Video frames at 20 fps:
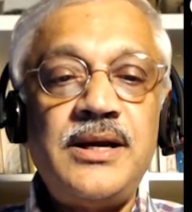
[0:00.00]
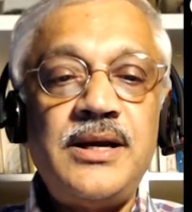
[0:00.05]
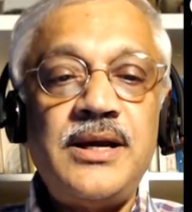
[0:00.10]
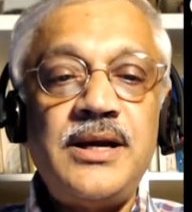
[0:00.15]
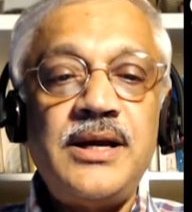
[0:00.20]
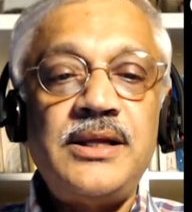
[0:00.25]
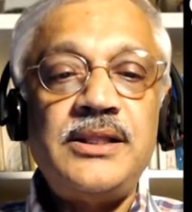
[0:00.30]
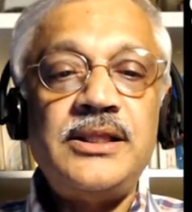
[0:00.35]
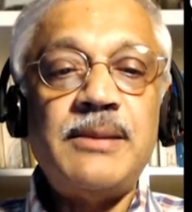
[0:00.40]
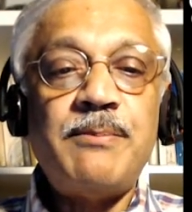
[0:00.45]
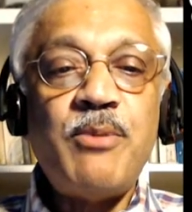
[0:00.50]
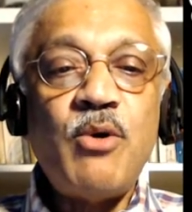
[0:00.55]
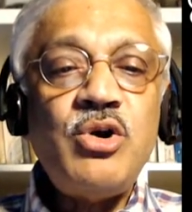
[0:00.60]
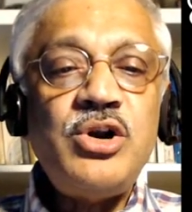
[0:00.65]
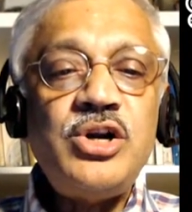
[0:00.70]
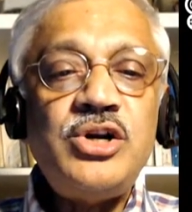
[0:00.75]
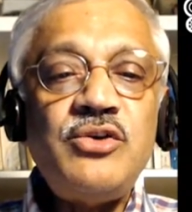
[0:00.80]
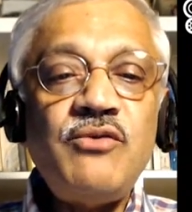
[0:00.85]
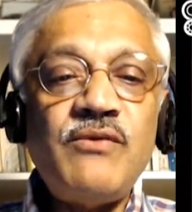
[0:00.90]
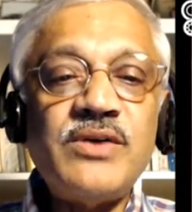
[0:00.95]
The pot
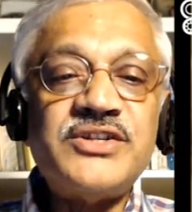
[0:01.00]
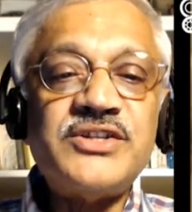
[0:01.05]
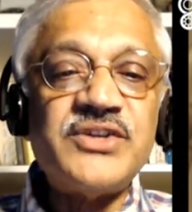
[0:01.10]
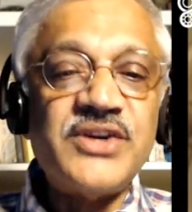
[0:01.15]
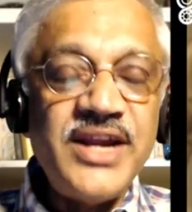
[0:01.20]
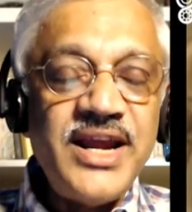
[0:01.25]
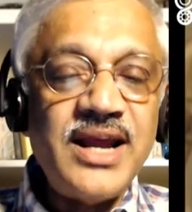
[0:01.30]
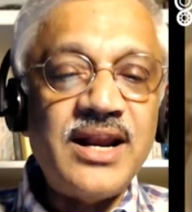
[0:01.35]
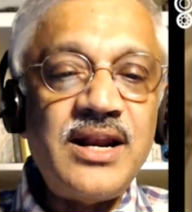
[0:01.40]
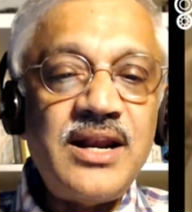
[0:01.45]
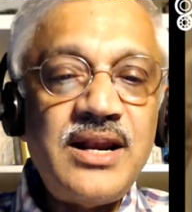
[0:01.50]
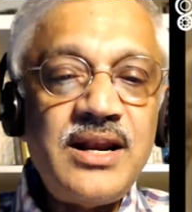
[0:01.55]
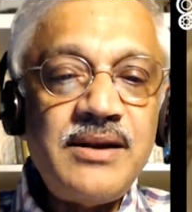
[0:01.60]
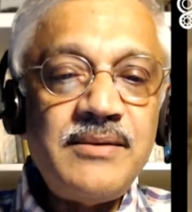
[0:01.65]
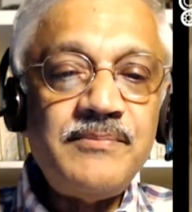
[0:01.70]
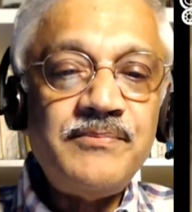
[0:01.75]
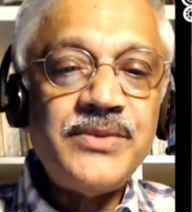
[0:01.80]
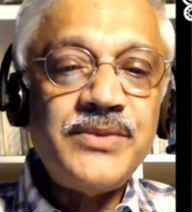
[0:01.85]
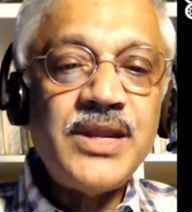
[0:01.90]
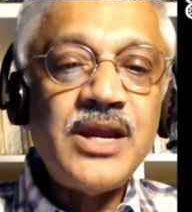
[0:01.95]
was real
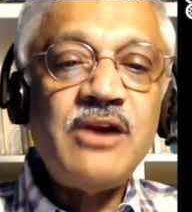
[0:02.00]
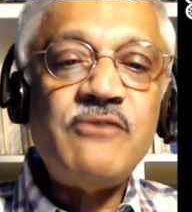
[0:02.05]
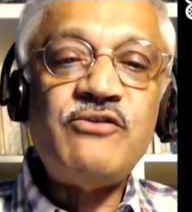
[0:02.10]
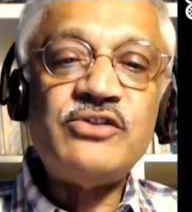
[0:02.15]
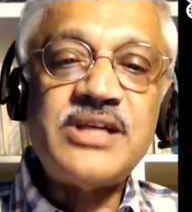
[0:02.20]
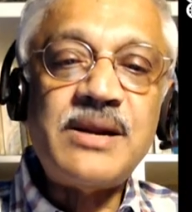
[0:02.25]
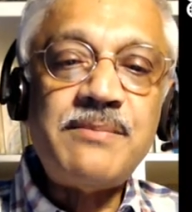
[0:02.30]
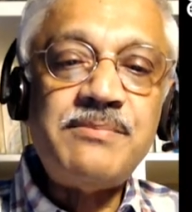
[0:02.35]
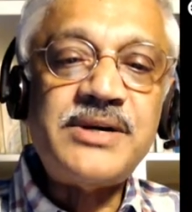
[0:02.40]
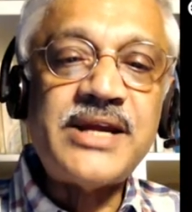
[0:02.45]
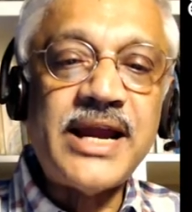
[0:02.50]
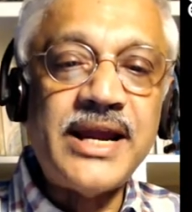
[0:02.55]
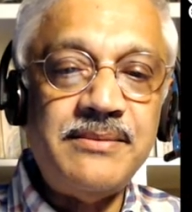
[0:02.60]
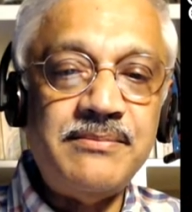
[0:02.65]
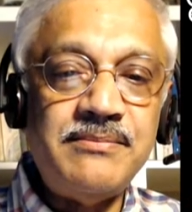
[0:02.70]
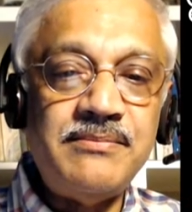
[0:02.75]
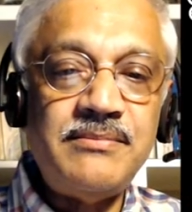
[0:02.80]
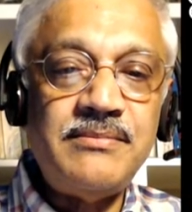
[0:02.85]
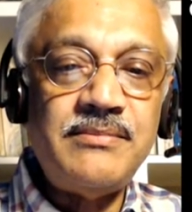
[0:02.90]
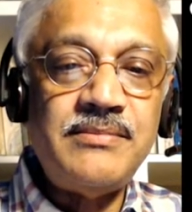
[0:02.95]
for some time.
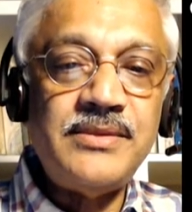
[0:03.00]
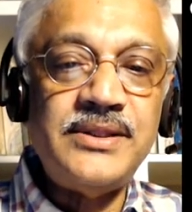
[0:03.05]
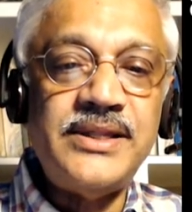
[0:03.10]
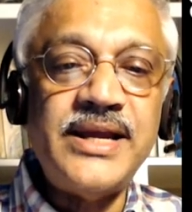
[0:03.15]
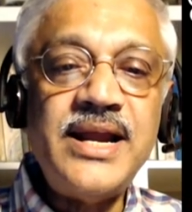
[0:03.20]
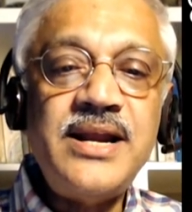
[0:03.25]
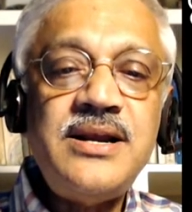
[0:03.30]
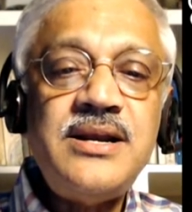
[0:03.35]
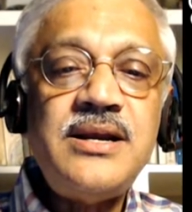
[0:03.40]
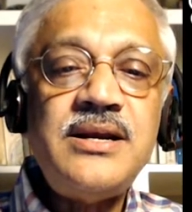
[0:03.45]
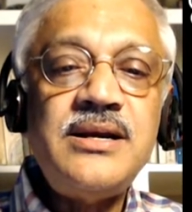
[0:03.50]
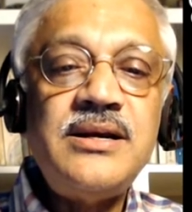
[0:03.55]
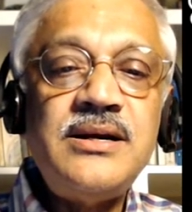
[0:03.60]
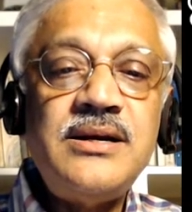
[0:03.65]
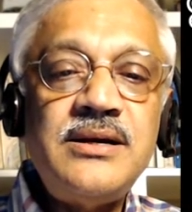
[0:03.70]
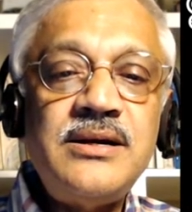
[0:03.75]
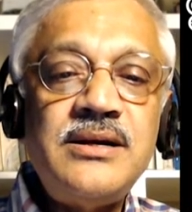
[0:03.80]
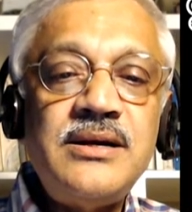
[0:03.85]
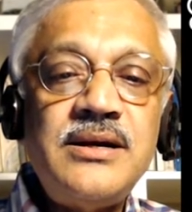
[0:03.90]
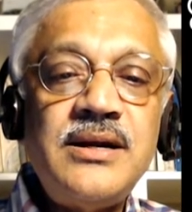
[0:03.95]
Then
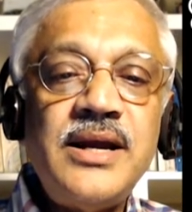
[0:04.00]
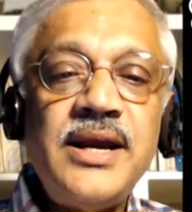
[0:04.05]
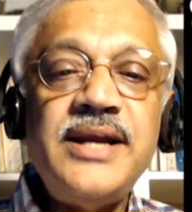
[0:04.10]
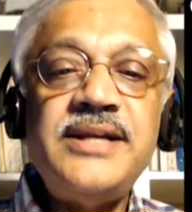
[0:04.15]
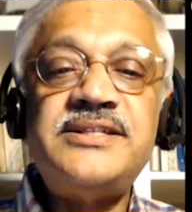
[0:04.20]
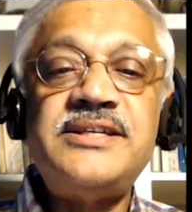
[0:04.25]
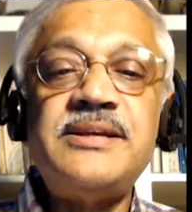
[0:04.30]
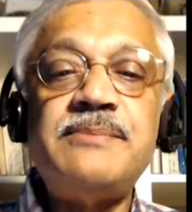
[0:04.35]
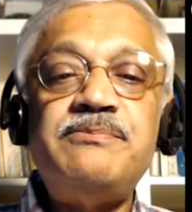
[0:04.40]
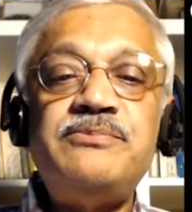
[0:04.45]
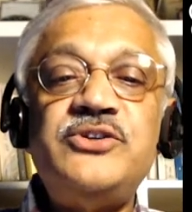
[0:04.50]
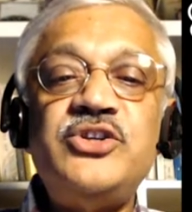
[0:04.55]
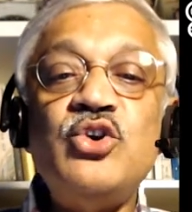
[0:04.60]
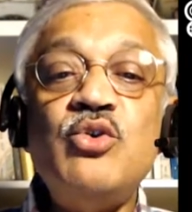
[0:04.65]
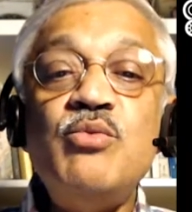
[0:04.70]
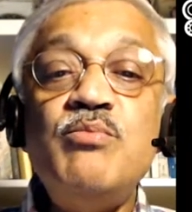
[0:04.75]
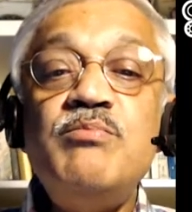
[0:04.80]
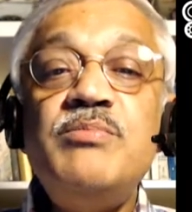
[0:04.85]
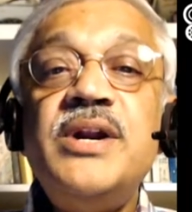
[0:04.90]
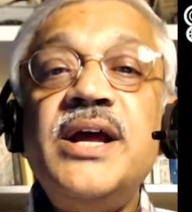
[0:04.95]
it
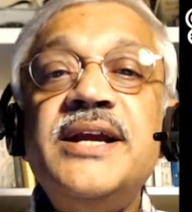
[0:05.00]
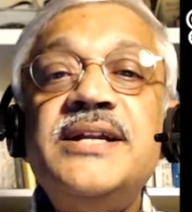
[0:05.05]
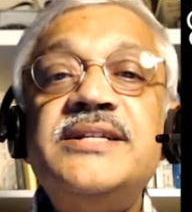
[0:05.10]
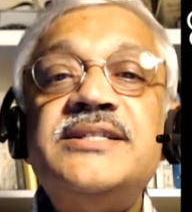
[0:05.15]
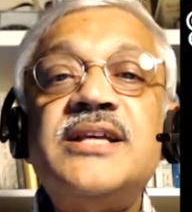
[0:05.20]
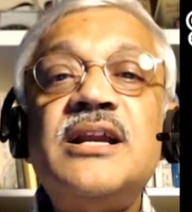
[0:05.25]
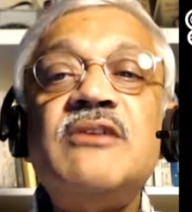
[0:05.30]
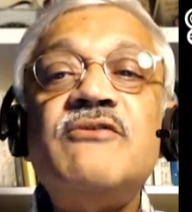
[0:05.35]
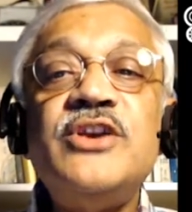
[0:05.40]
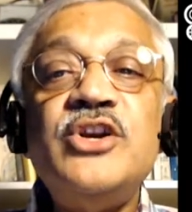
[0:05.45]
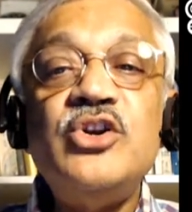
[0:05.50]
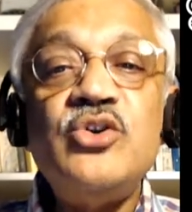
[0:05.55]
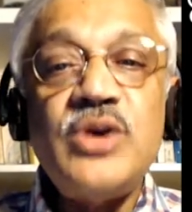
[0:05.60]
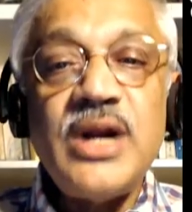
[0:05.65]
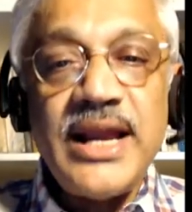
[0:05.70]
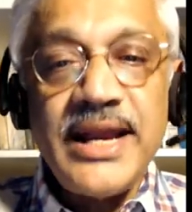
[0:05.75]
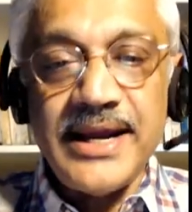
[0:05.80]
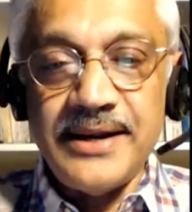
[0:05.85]
subsumed itself into clay.